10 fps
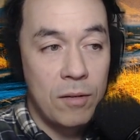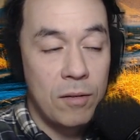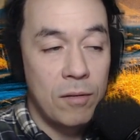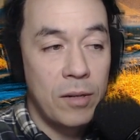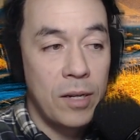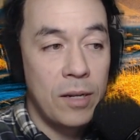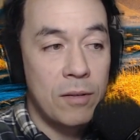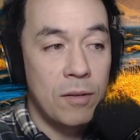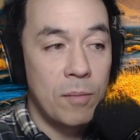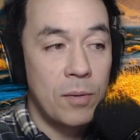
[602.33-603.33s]
Okay,
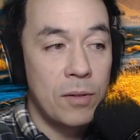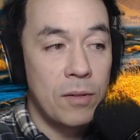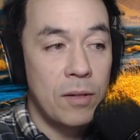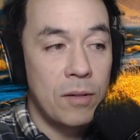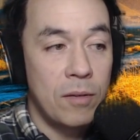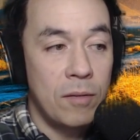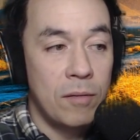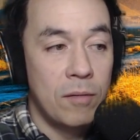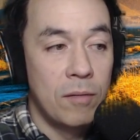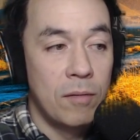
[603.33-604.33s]
so the person thinking, oh,